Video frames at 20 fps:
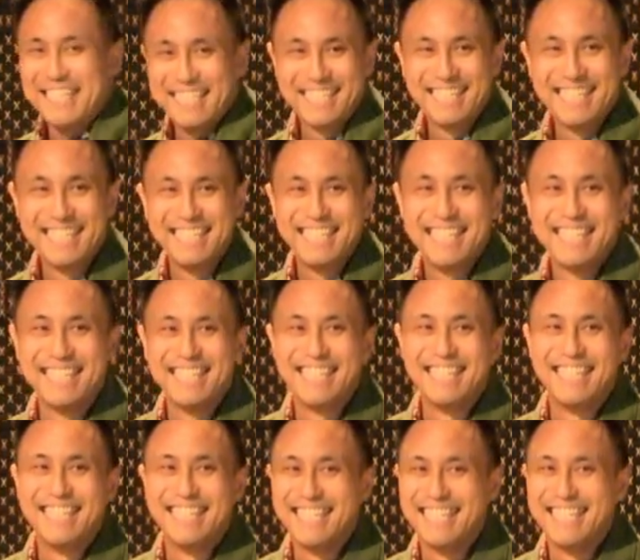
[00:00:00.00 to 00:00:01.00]

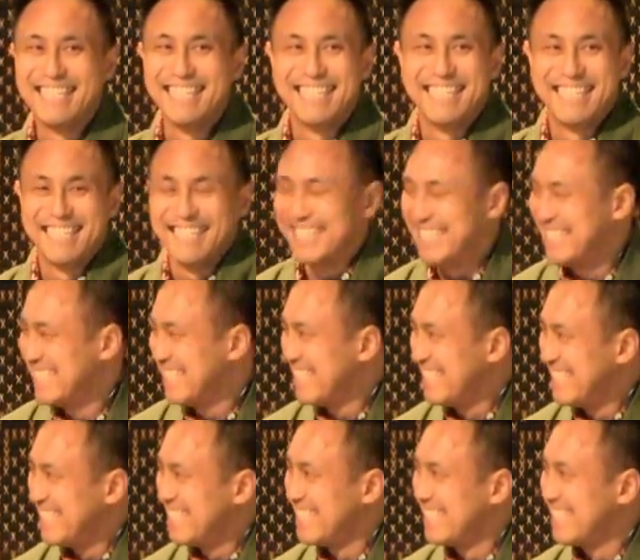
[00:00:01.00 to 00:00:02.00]

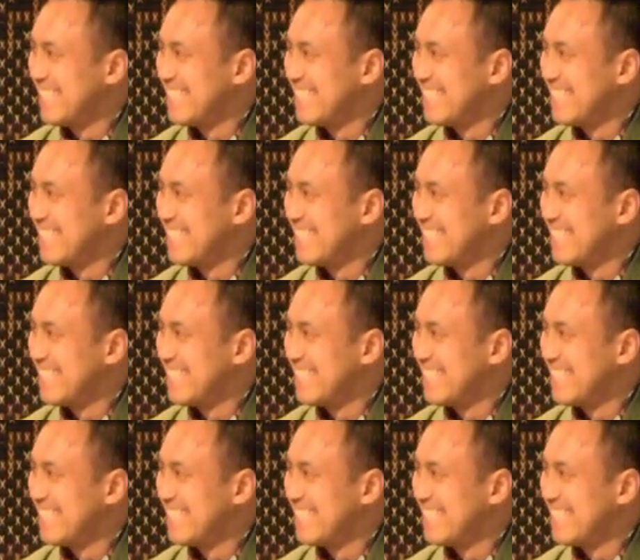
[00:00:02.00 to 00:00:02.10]
(not speaking)